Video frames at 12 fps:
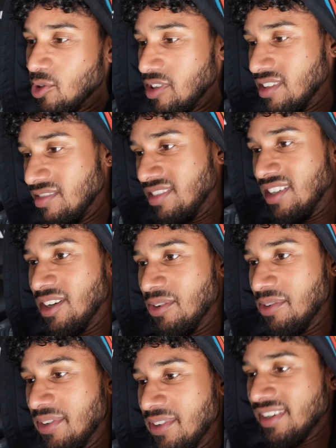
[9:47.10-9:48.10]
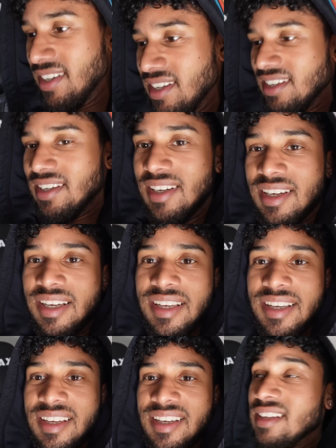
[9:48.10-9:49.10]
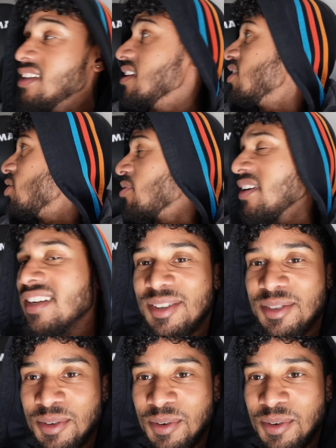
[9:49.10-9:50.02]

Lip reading: join the video. In 3, 2,